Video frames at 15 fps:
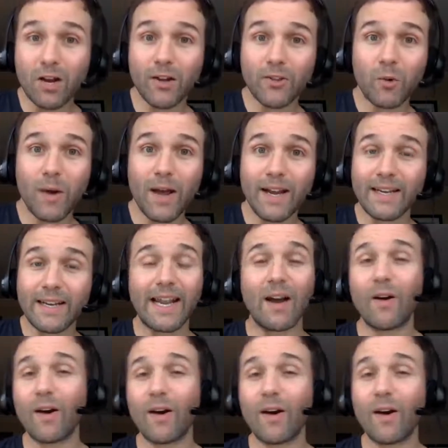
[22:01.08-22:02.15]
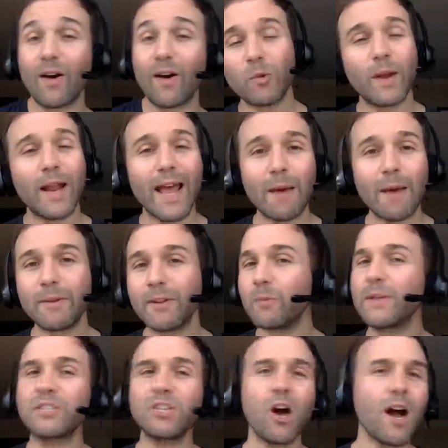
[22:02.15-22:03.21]
on the wagon now. I don't know what
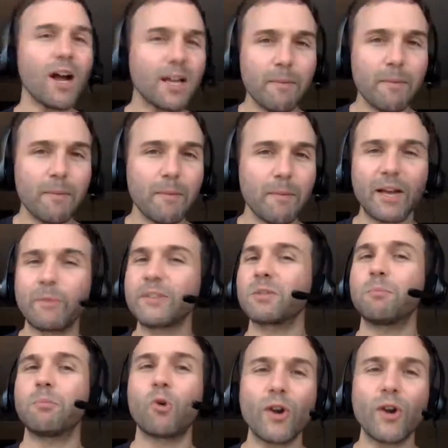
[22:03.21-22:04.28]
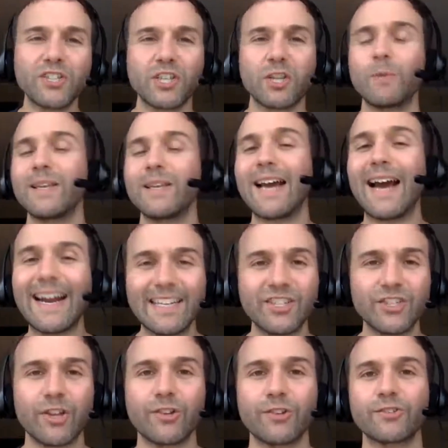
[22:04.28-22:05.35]
happened. And we talk about it. We support each other. We guide
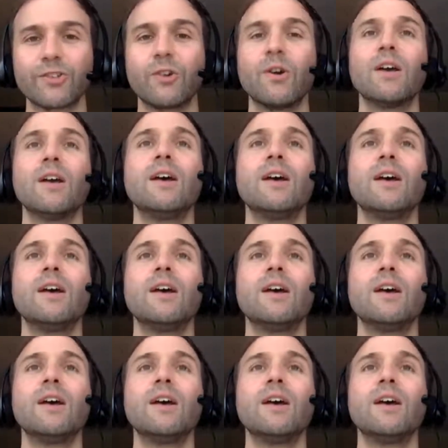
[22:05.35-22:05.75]
each other. So,